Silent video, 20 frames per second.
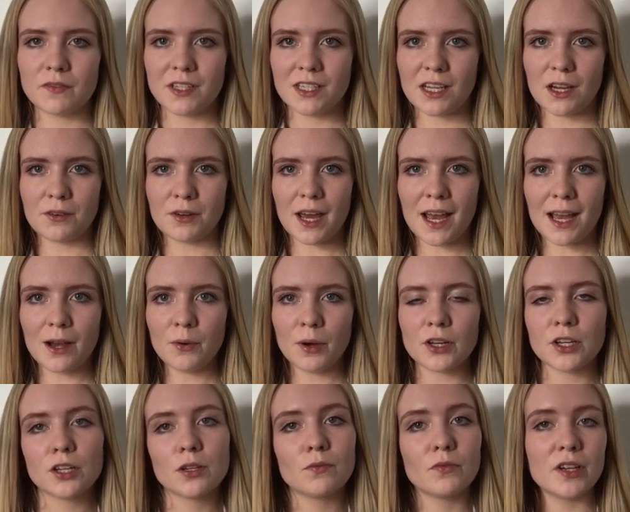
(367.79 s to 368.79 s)
video now
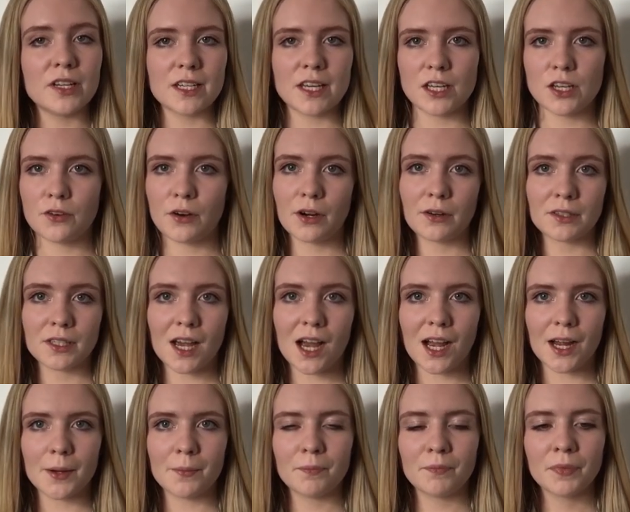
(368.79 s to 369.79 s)
and you can read it at your own
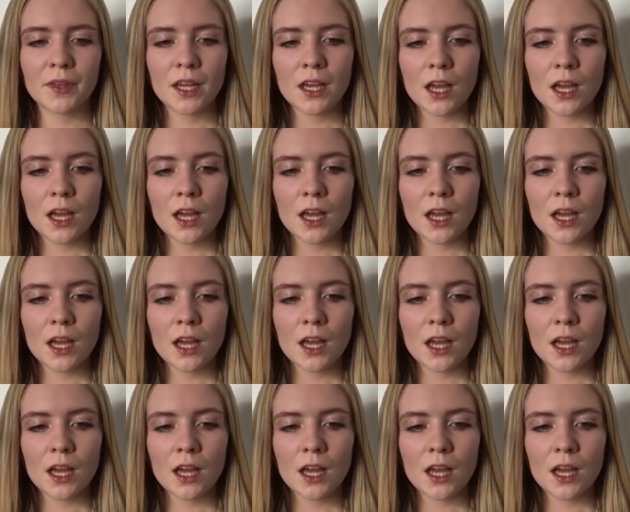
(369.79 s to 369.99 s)
time.